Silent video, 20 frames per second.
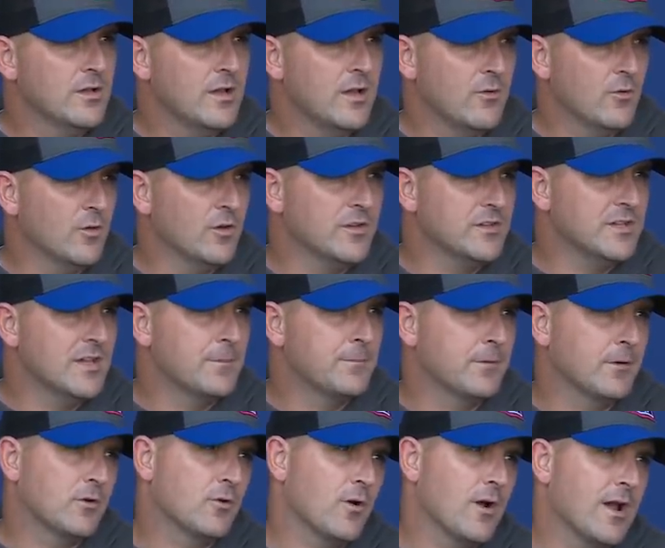and really dip
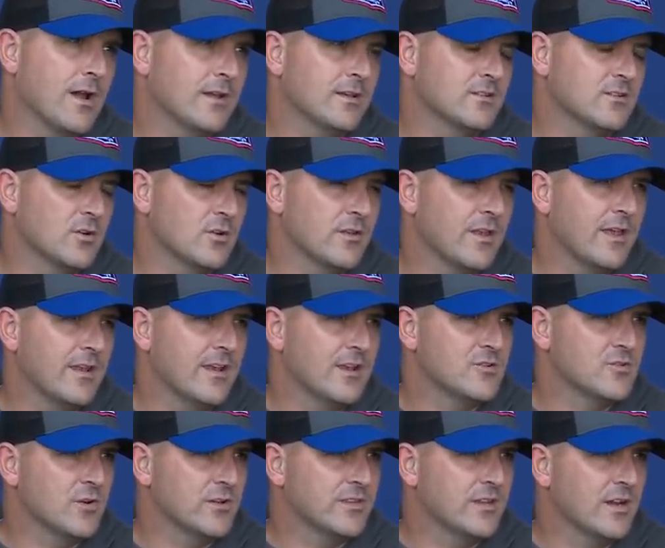and crank and turn that
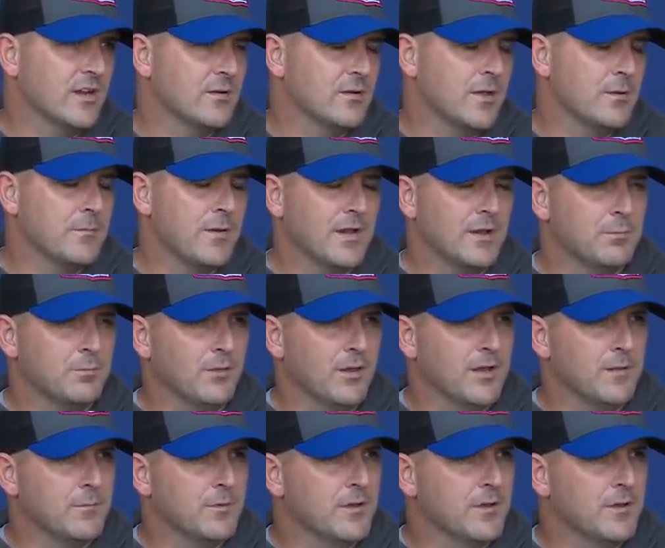edge right there and make a play.